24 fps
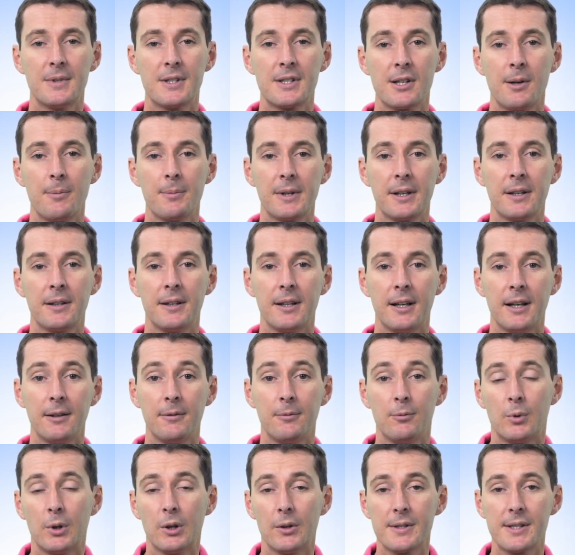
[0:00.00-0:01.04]
something
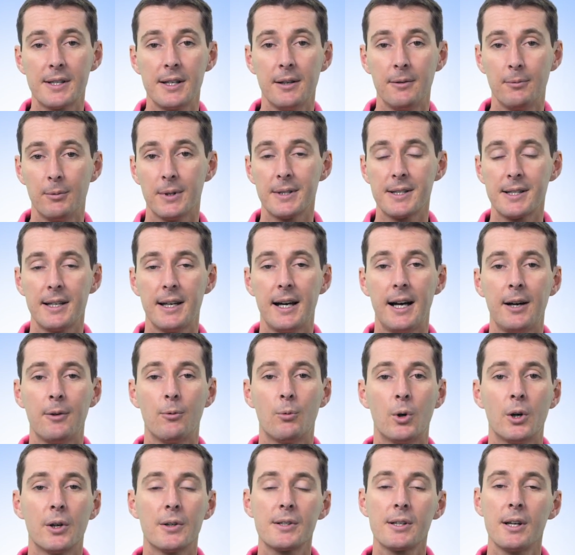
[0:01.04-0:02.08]
that we'll see. We'll see how it
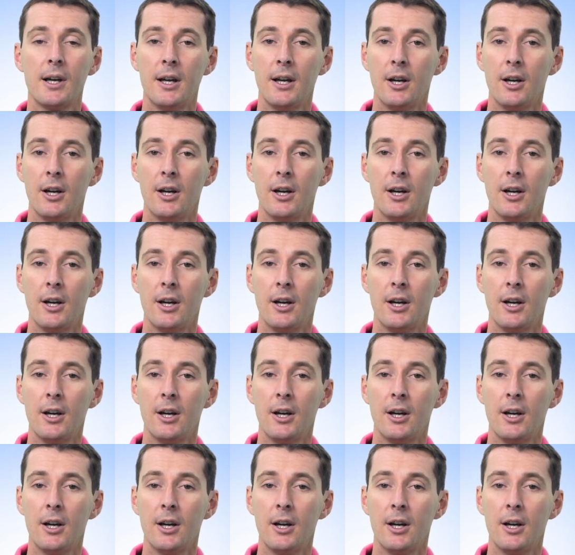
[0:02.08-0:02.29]
works.